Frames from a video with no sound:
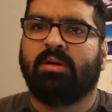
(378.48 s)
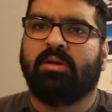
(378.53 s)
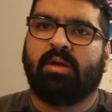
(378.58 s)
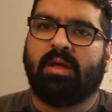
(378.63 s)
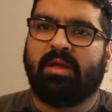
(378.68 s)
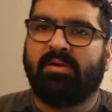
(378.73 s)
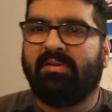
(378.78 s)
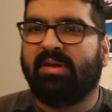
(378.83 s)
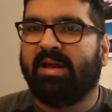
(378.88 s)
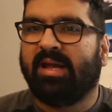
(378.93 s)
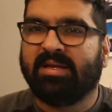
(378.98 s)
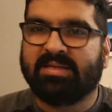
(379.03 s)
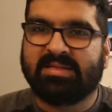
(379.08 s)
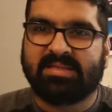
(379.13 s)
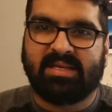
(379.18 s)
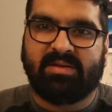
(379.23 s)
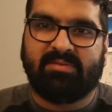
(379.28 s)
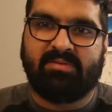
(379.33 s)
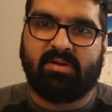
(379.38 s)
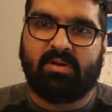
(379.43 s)
give it like a
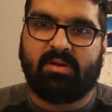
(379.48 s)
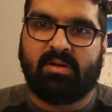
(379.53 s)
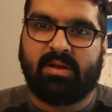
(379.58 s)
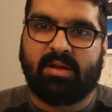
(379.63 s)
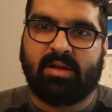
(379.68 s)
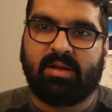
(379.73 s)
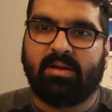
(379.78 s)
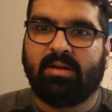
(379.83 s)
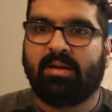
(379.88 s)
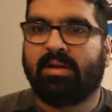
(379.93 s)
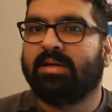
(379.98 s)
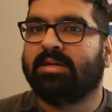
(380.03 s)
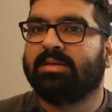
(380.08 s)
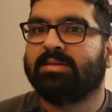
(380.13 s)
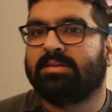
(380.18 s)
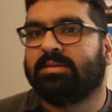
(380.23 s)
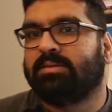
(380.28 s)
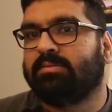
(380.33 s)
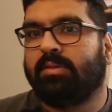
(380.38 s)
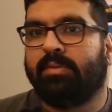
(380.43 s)
7 on 10,
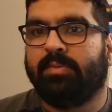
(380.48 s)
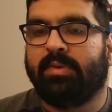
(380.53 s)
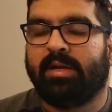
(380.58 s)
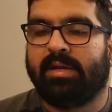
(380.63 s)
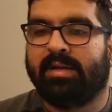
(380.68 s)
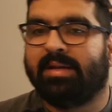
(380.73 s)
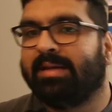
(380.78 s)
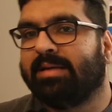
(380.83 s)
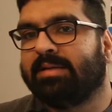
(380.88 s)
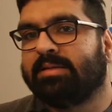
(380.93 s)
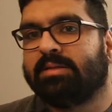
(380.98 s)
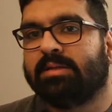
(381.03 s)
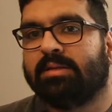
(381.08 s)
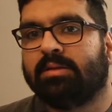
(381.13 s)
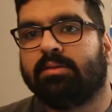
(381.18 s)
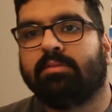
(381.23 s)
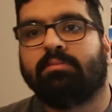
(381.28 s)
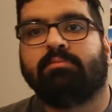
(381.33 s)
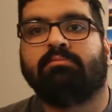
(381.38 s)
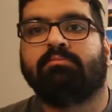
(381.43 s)
because it
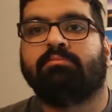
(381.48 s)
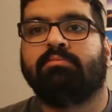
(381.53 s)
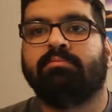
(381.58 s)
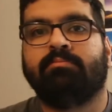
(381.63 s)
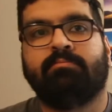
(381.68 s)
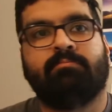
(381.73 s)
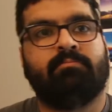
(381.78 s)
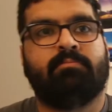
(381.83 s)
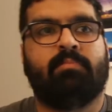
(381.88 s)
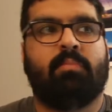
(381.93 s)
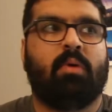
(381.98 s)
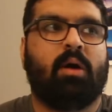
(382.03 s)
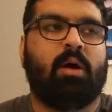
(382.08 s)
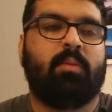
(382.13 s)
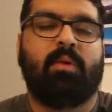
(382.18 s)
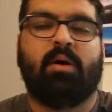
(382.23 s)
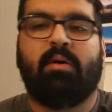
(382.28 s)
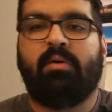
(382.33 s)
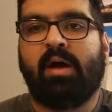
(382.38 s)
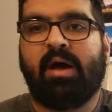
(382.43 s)
tasted
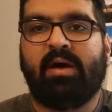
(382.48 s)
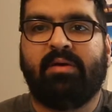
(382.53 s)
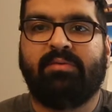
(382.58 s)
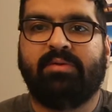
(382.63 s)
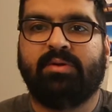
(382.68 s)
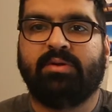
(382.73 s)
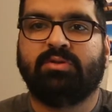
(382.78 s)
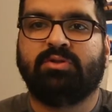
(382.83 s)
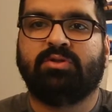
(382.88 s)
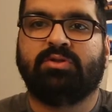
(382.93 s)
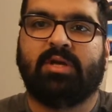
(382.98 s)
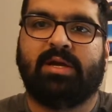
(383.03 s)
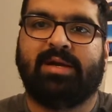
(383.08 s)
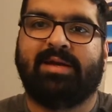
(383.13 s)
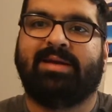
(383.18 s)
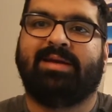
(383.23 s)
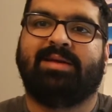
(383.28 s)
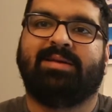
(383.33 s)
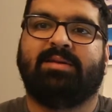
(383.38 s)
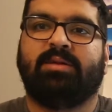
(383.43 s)
above average
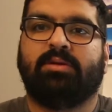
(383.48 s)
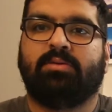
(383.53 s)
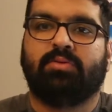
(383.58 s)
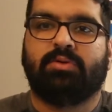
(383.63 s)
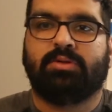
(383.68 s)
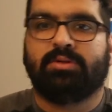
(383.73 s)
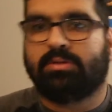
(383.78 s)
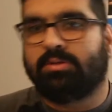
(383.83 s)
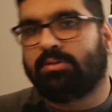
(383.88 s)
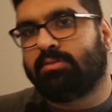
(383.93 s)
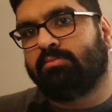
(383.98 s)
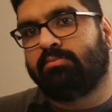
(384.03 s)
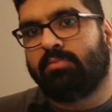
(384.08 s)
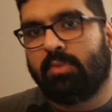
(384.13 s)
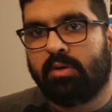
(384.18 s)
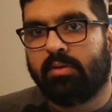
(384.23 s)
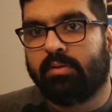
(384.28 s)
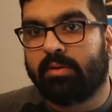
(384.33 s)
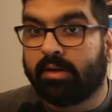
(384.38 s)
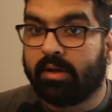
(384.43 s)
and it was
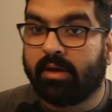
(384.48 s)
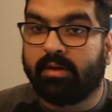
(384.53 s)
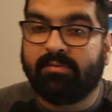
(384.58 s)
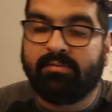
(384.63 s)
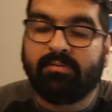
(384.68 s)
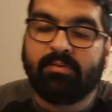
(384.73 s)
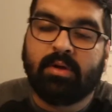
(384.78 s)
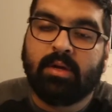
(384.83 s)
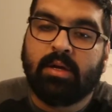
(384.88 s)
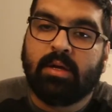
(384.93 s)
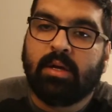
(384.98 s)
good enough.